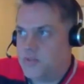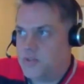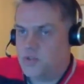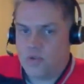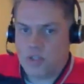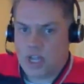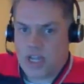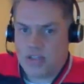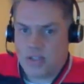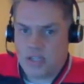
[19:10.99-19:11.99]
Georgia had
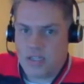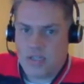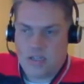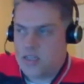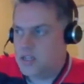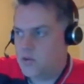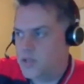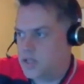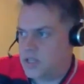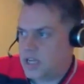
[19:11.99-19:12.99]
the lead, and then New
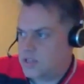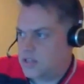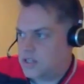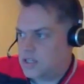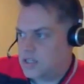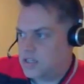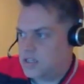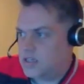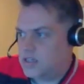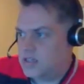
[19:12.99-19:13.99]
England had the lead,
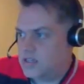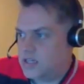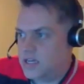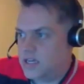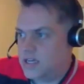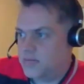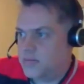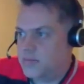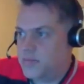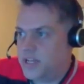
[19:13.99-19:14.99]
and
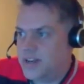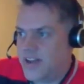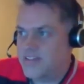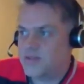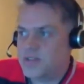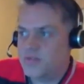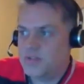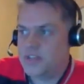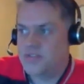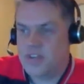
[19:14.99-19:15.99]
but neither team was
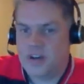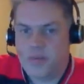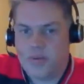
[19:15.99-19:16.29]
giving up.